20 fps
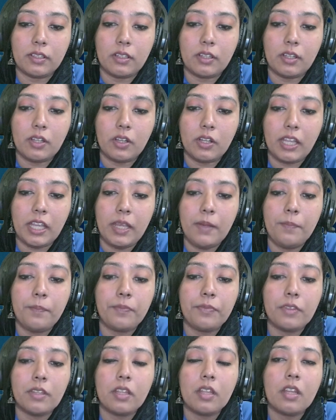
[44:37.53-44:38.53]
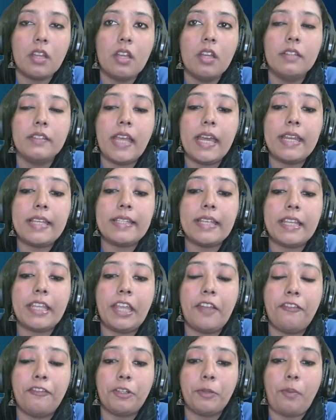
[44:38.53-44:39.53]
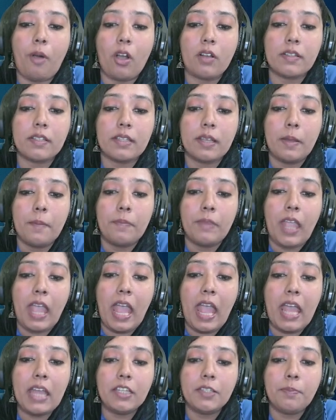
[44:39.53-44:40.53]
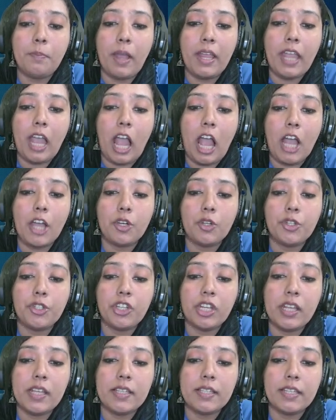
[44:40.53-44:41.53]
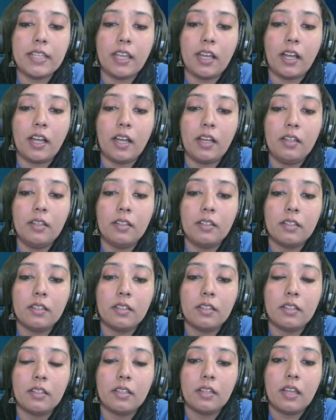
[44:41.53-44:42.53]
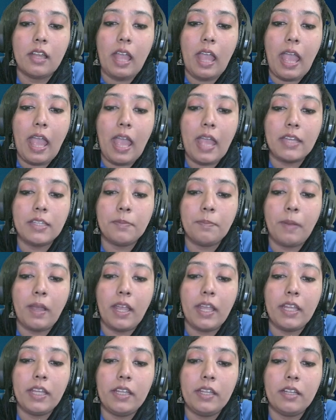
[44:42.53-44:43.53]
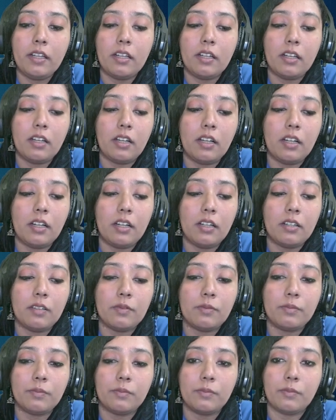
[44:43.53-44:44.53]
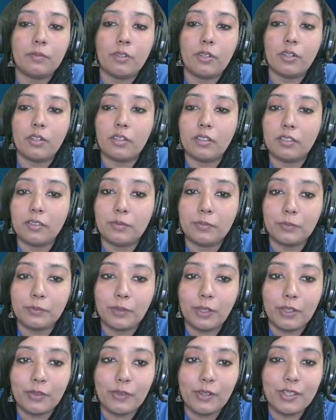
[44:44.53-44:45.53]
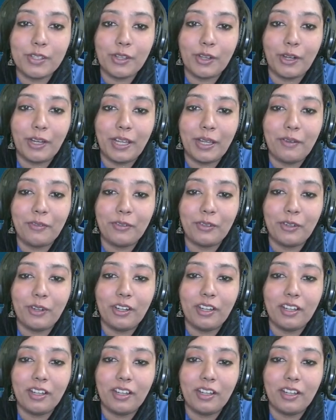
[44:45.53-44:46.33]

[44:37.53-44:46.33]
Okay? There is a gift box and my Arushi is here and my, what was your name? I forgot.